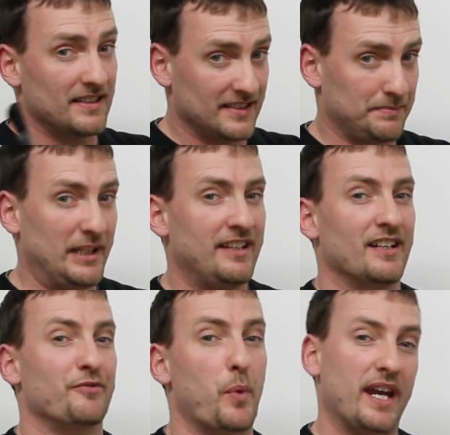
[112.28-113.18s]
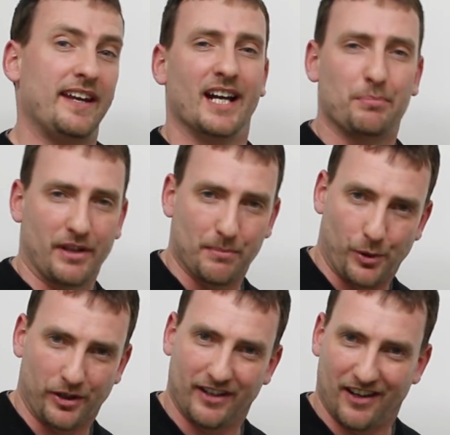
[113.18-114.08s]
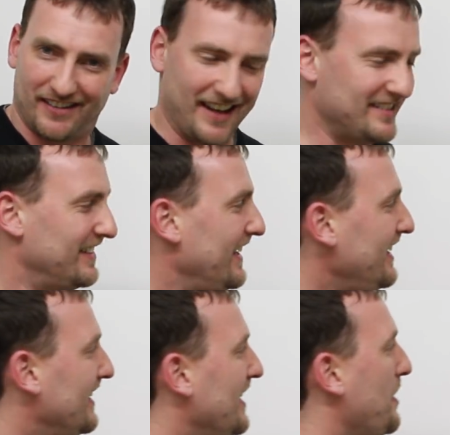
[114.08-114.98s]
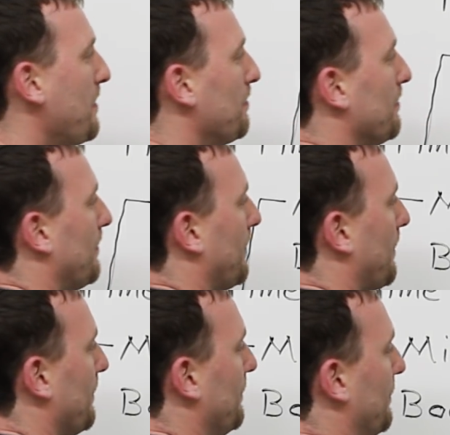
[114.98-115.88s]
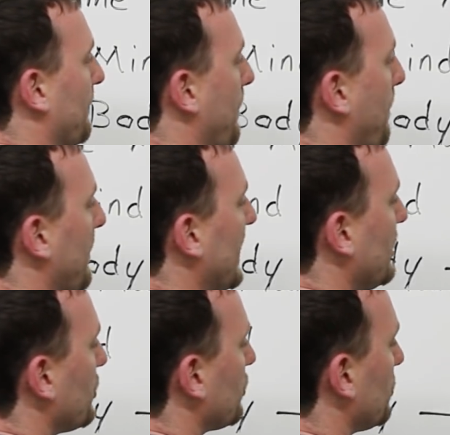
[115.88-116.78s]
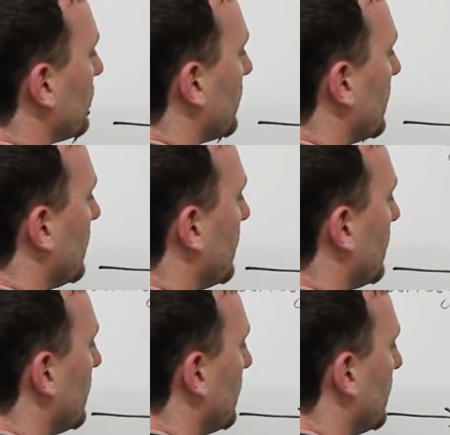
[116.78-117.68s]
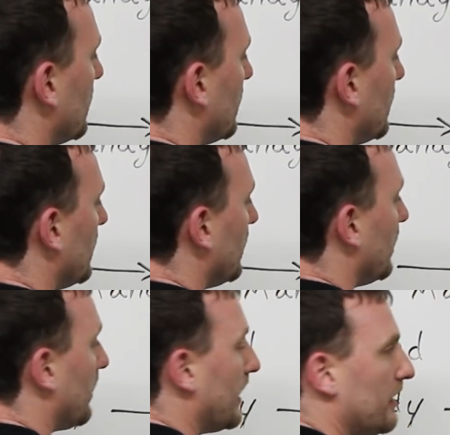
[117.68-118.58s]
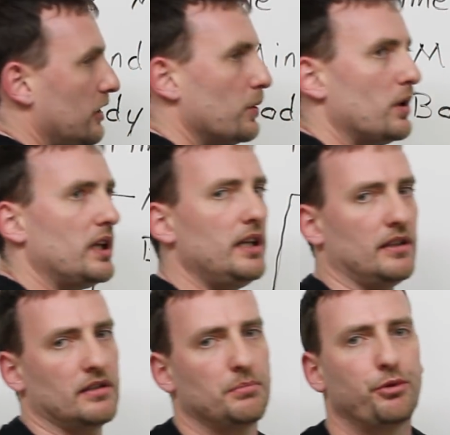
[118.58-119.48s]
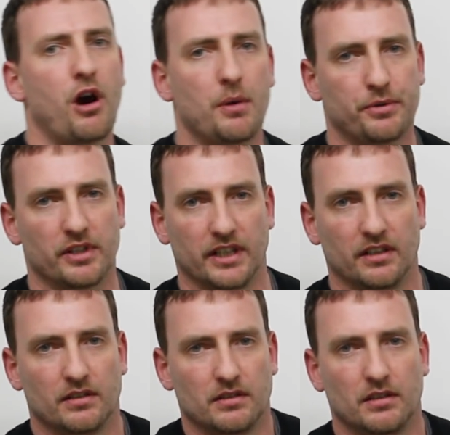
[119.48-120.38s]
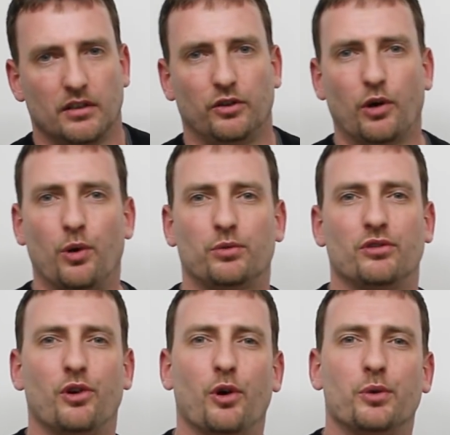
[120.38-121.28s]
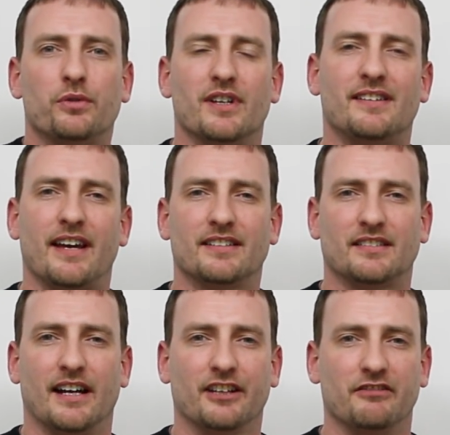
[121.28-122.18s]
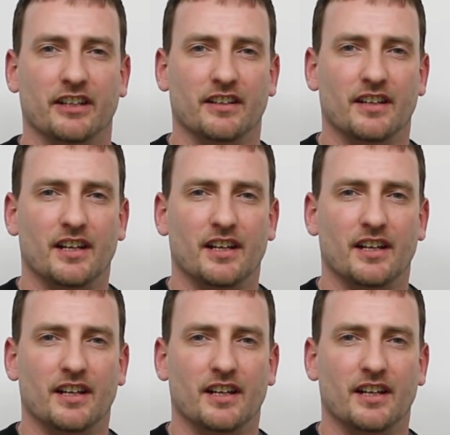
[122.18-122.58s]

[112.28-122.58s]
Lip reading: Speaking of waking up in the morning on test day, make sure that you eat properly. Don't go to the test hungry.